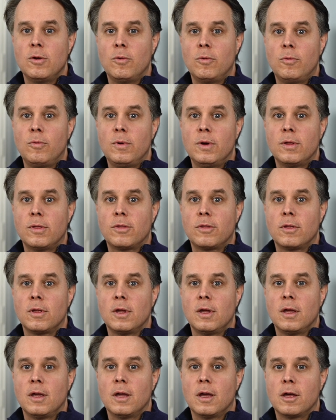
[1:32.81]
with
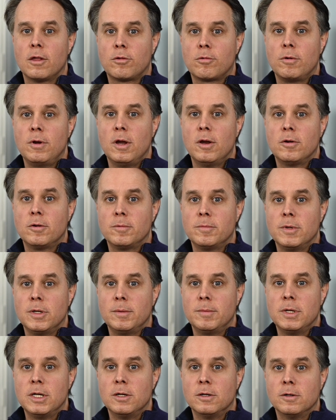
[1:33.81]
a 300
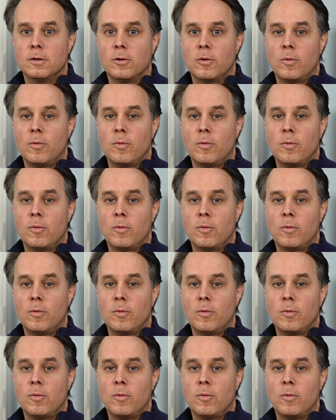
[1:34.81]
millimeter.